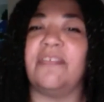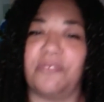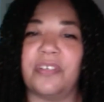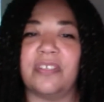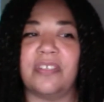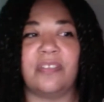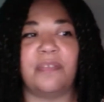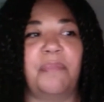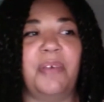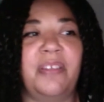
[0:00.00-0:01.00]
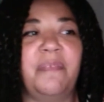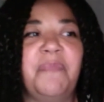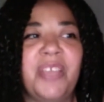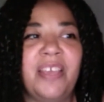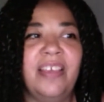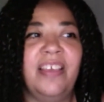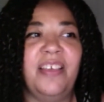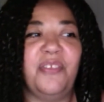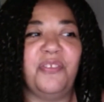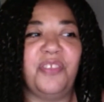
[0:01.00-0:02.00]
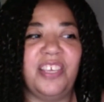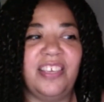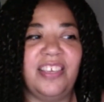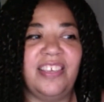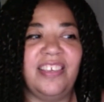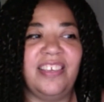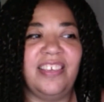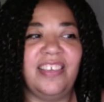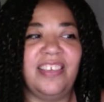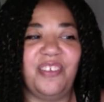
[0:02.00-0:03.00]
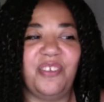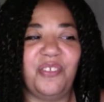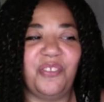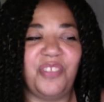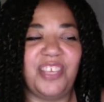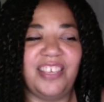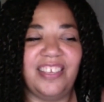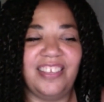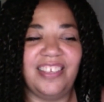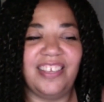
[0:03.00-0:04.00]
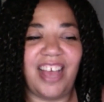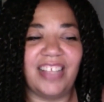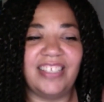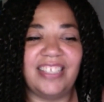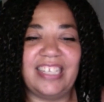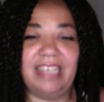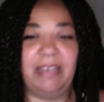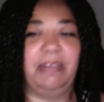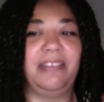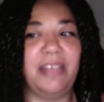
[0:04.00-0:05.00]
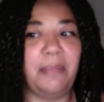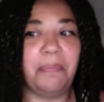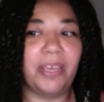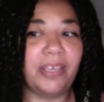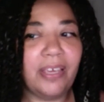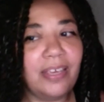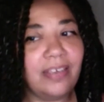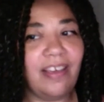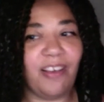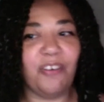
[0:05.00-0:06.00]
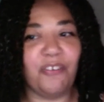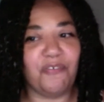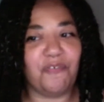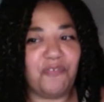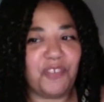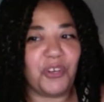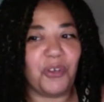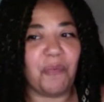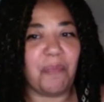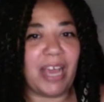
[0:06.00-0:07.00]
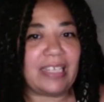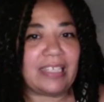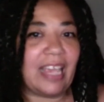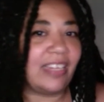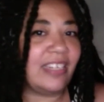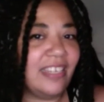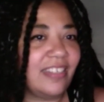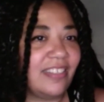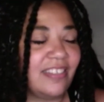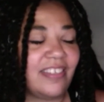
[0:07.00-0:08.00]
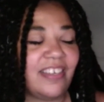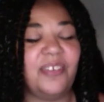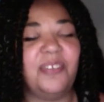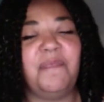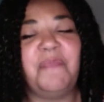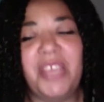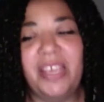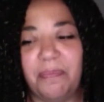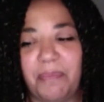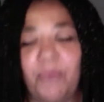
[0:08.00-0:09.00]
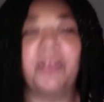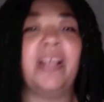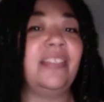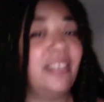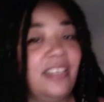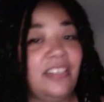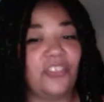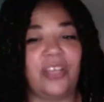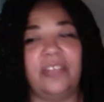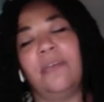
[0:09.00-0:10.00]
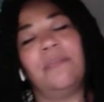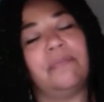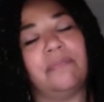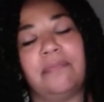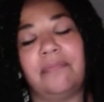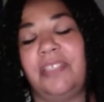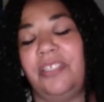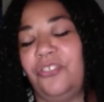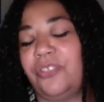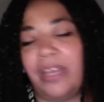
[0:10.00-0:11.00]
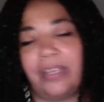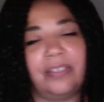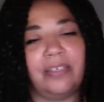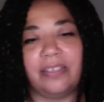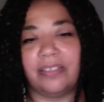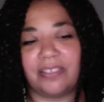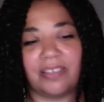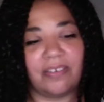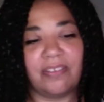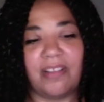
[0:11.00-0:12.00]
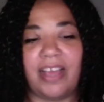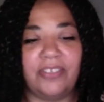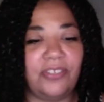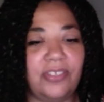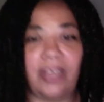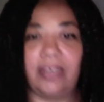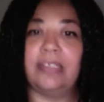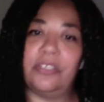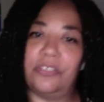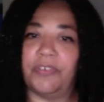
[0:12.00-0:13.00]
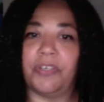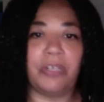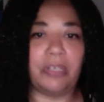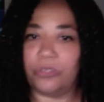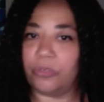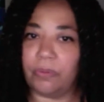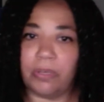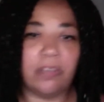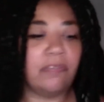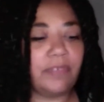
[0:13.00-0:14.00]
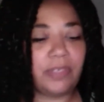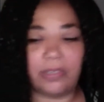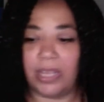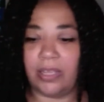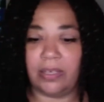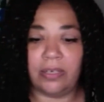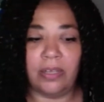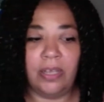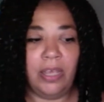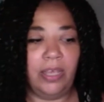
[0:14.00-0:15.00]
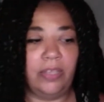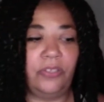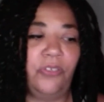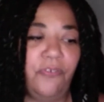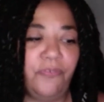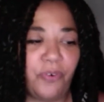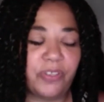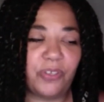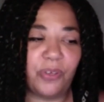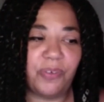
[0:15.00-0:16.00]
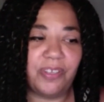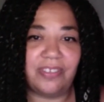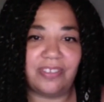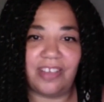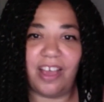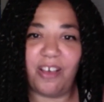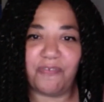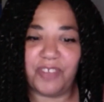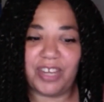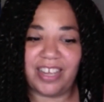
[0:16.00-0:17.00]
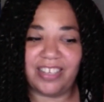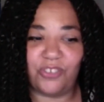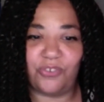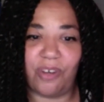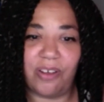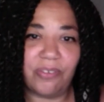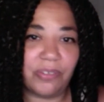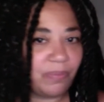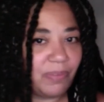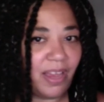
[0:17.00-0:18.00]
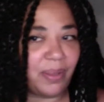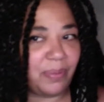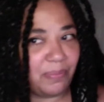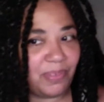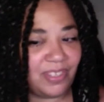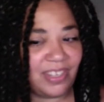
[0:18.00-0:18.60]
criticism, but the constant nitpicking of, my technique and skill. But when I teach, I don't teach technique and skill. I just kind of teach very intuitive and so forth. So it's tough, and I struggle sometimes